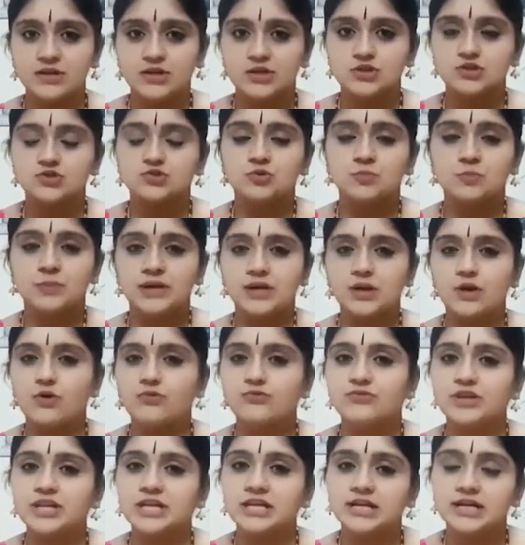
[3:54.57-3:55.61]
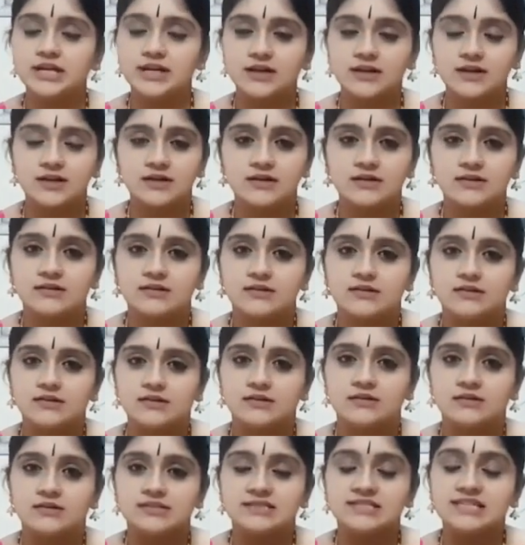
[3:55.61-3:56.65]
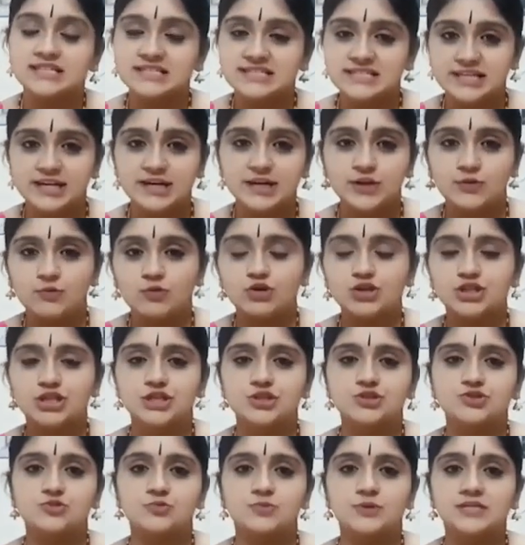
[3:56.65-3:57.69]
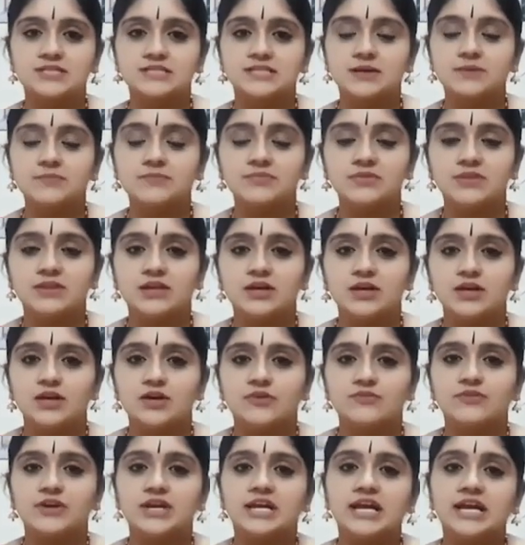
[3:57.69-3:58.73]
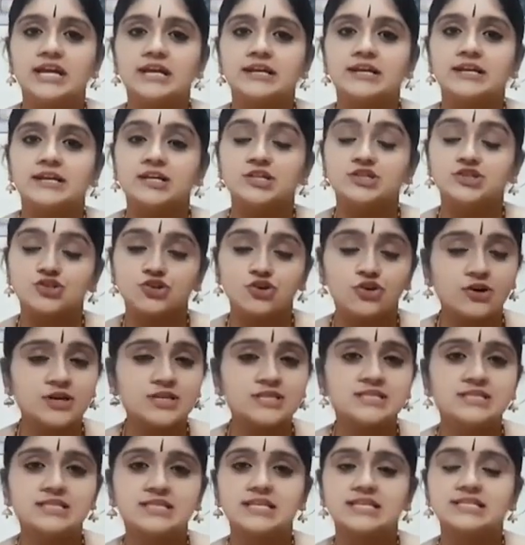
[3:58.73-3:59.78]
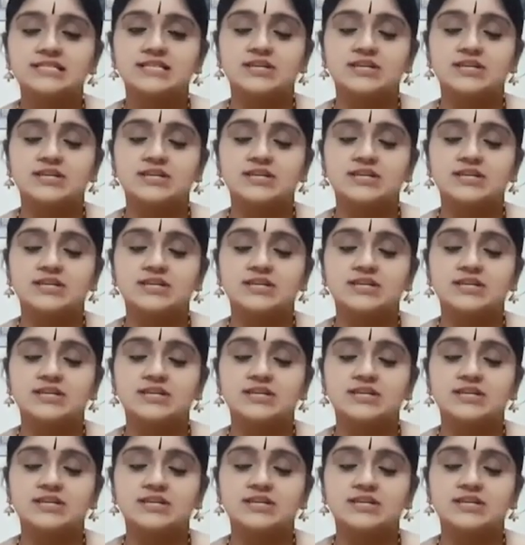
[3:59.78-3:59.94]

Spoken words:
So, by offering a sincere devotion towards him, we can destroy these